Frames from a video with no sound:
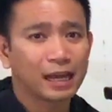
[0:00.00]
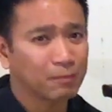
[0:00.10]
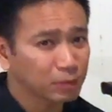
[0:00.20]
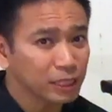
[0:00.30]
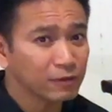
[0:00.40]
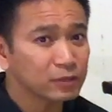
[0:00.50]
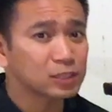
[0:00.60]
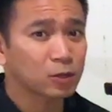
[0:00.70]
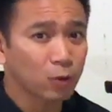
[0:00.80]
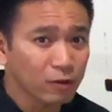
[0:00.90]
I believe
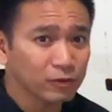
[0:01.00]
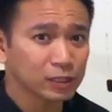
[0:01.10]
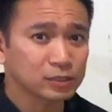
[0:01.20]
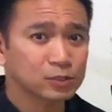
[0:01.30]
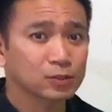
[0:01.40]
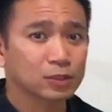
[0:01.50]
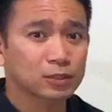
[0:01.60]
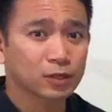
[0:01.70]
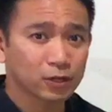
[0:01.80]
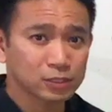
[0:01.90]
it's equivalent to the
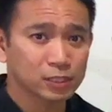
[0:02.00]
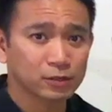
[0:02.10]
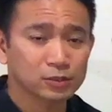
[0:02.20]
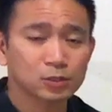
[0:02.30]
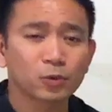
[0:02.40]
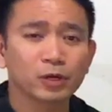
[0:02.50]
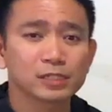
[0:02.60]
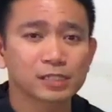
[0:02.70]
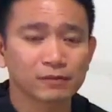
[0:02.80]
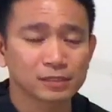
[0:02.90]
Turk series of
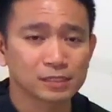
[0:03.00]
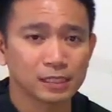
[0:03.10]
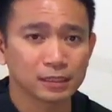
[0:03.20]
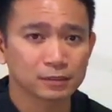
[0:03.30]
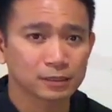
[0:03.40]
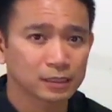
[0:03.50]
2017.